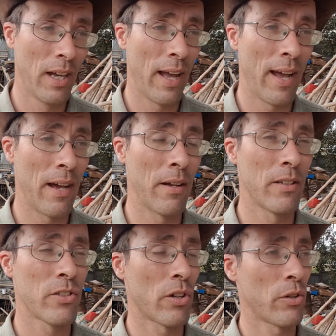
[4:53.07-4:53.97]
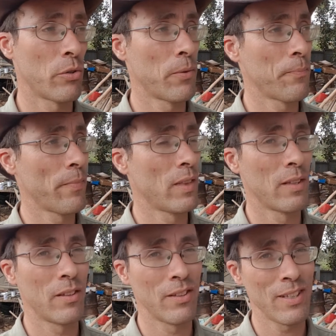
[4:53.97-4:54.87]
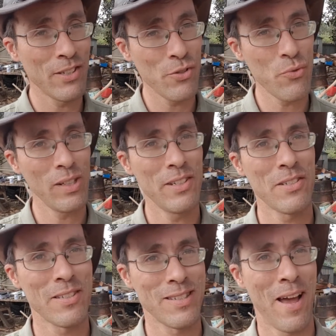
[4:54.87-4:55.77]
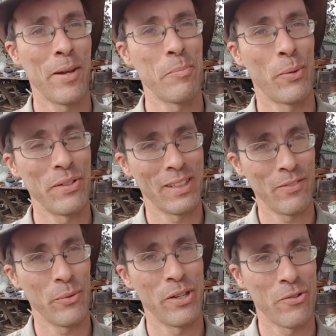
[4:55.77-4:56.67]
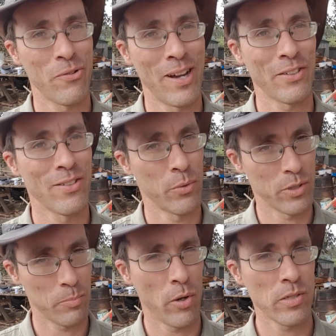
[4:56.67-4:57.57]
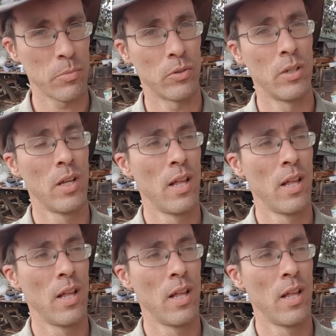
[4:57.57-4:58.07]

Uh, so this is really just the starting point to give you an introduction to what's possible.